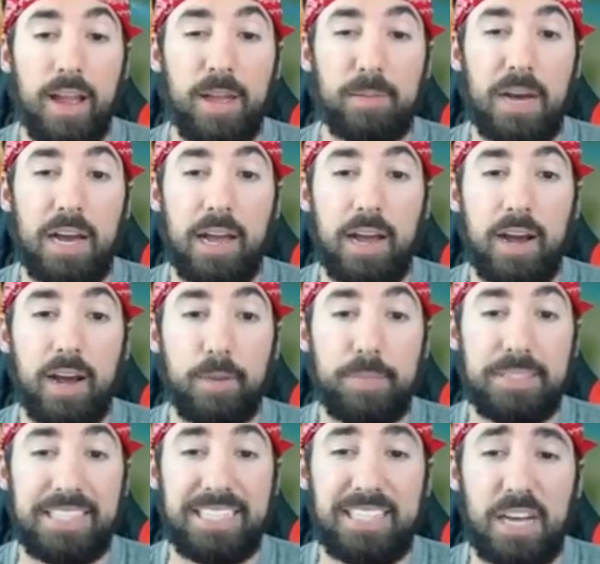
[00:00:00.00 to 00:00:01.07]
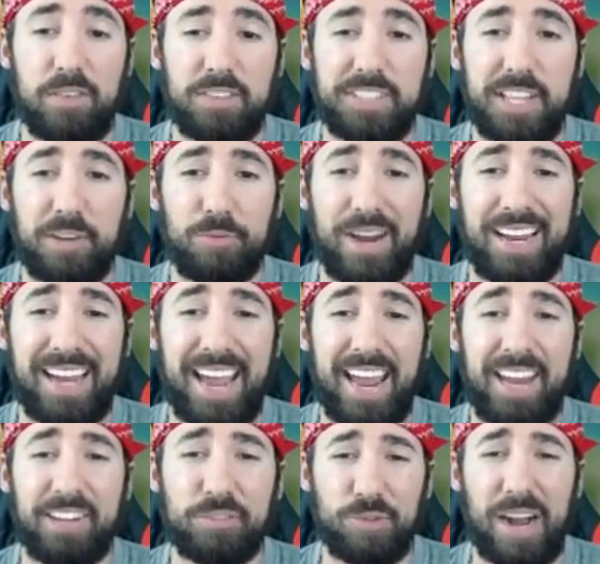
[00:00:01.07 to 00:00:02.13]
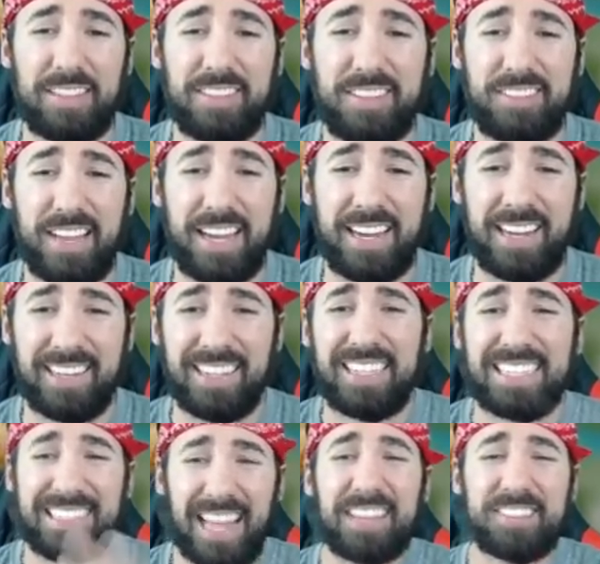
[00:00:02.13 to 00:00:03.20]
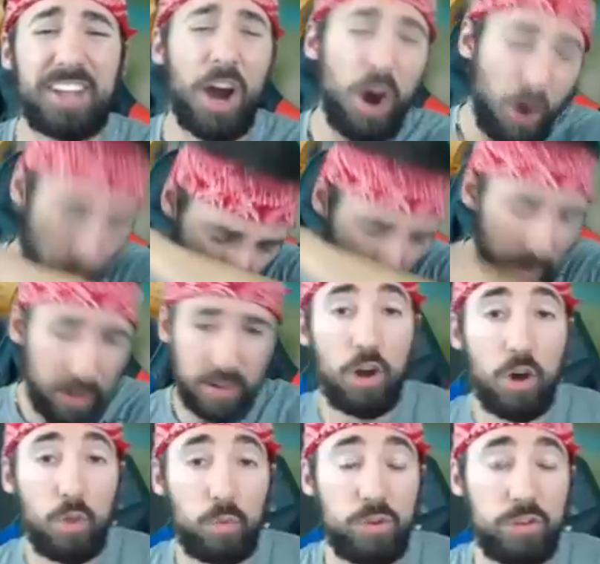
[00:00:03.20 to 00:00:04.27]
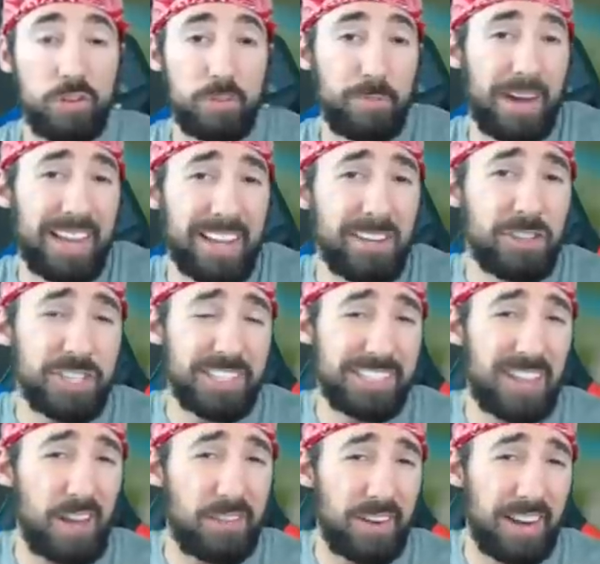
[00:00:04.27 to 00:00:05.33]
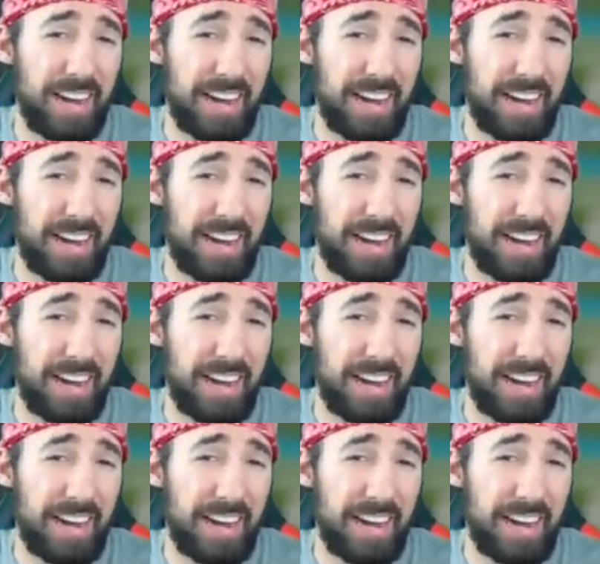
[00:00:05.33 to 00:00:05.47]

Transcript: my uh, Petite Devil's getting rank 8 right this second. Let's go. We, my energy is not very high.